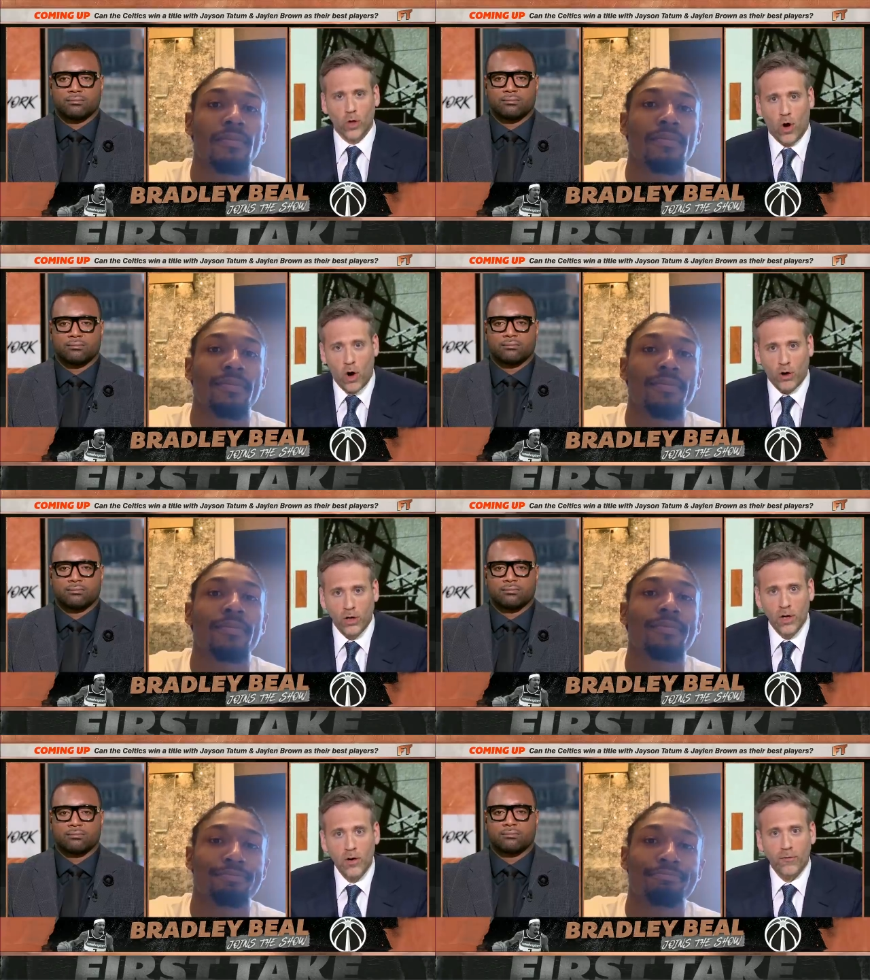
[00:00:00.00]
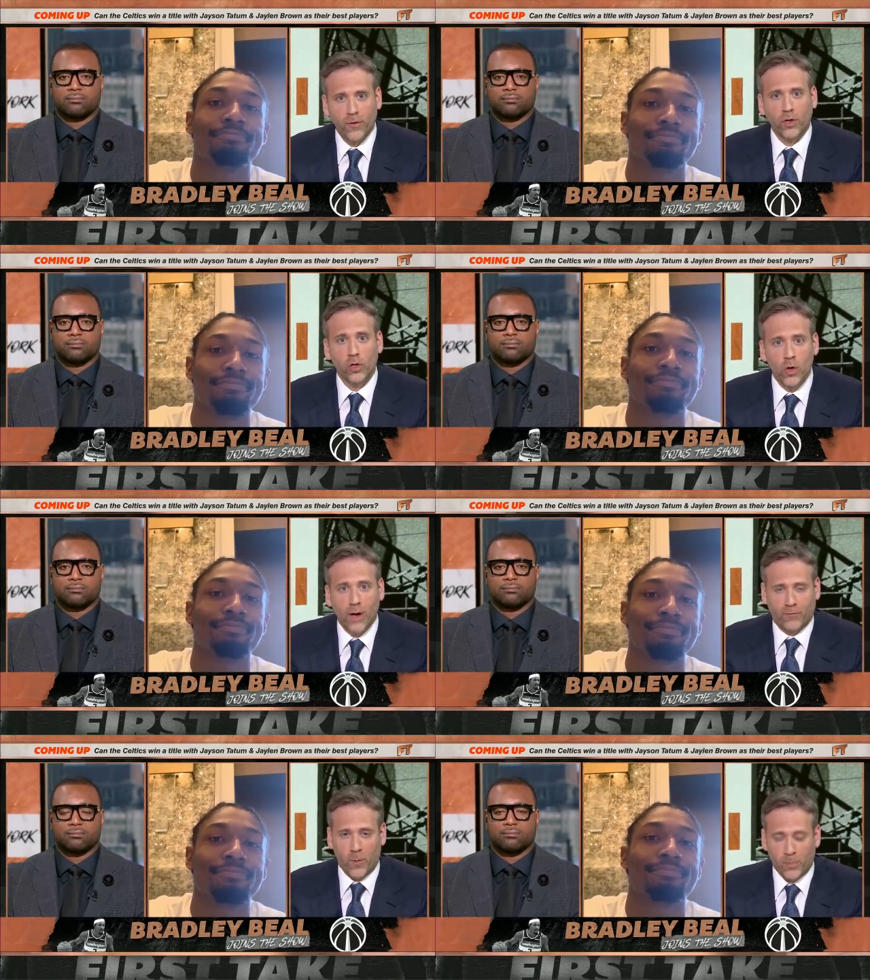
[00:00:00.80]
Speaker 1: long for you
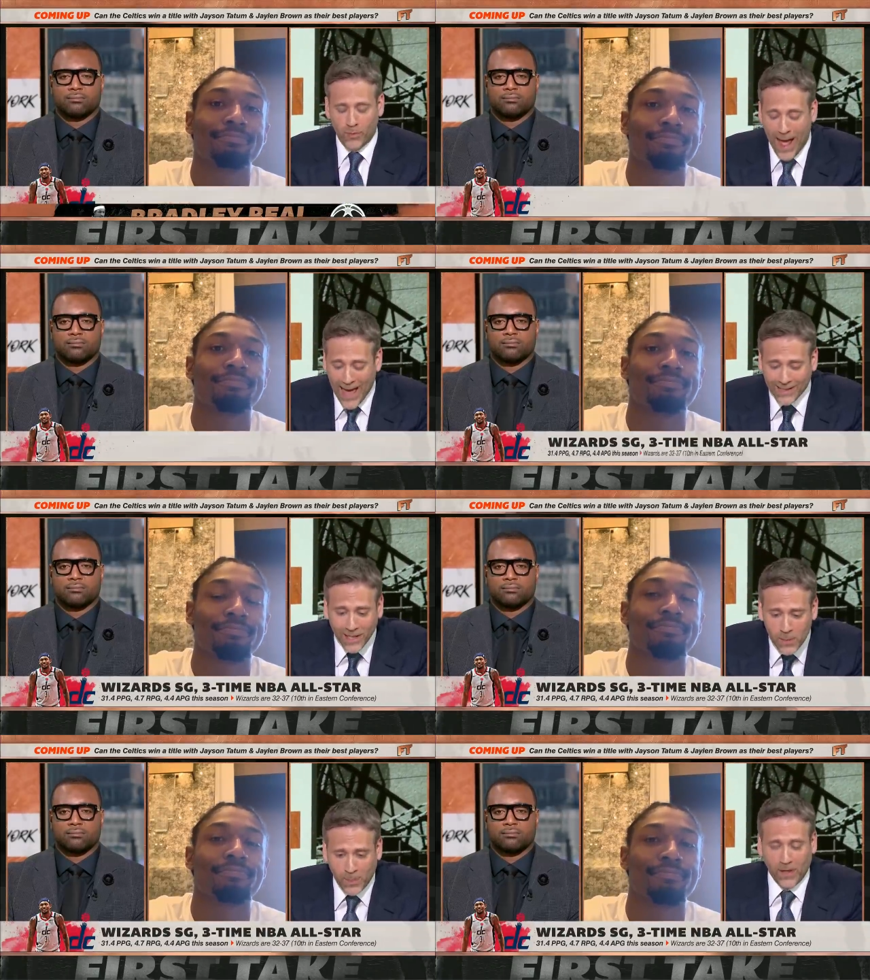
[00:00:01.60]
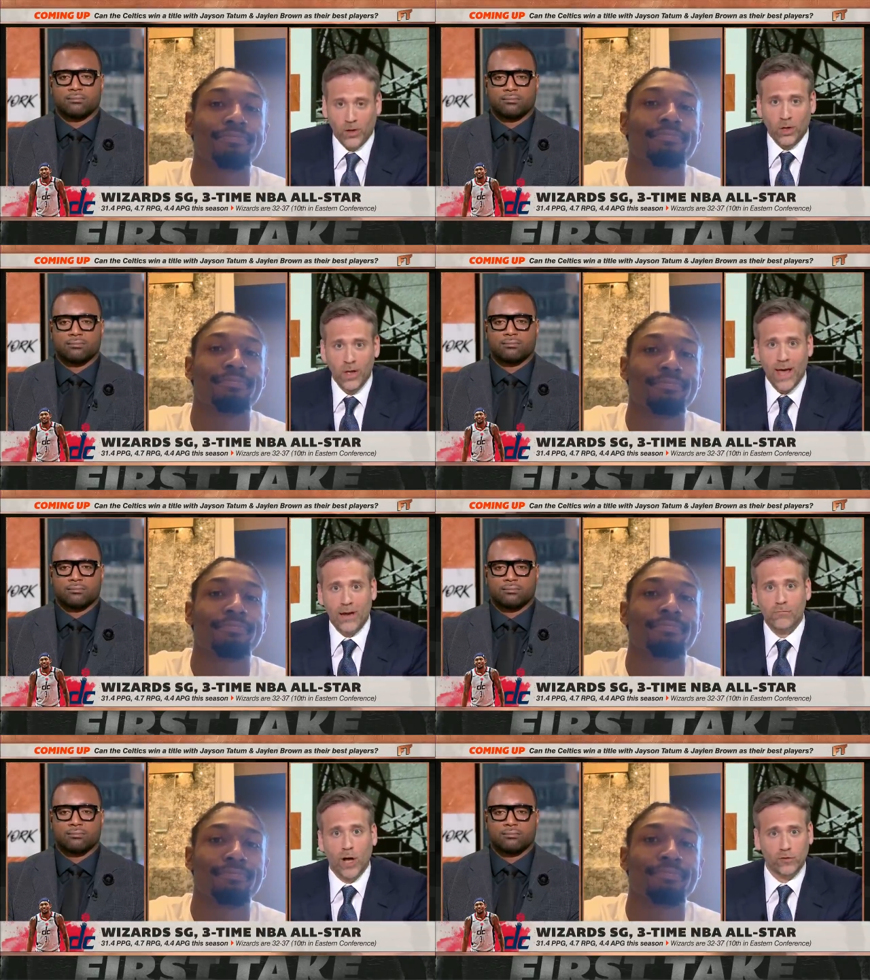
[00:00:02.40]
for Bradley Beal
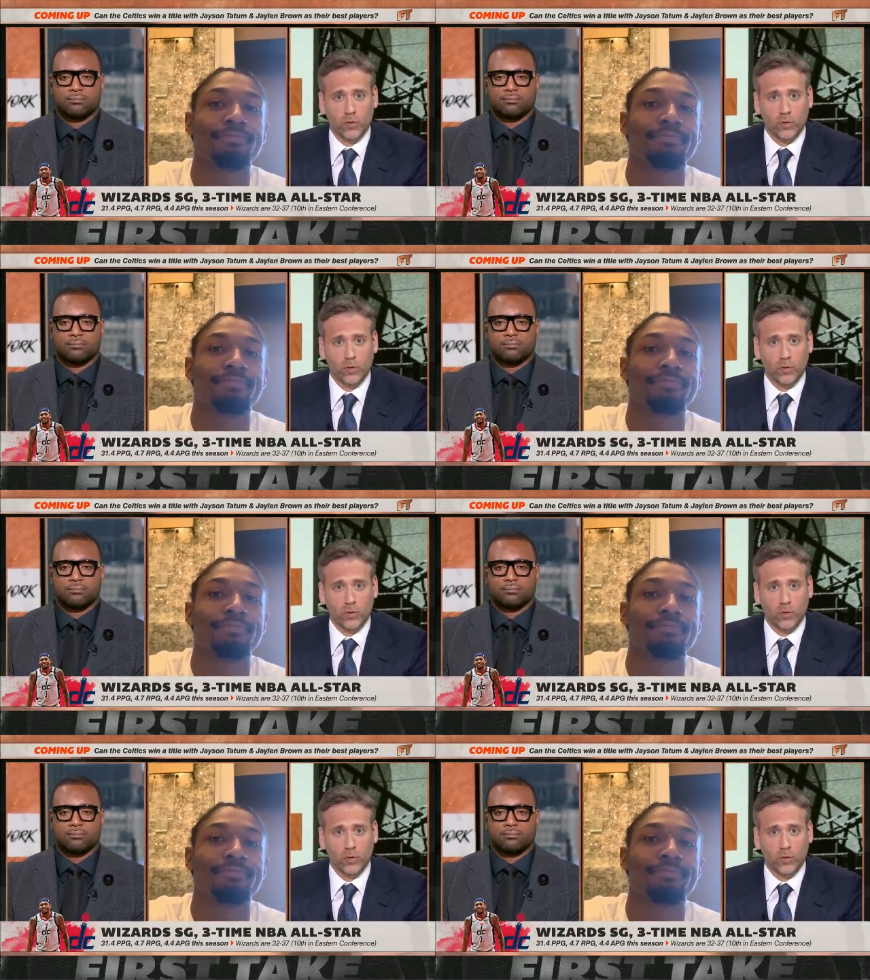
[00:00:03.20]
and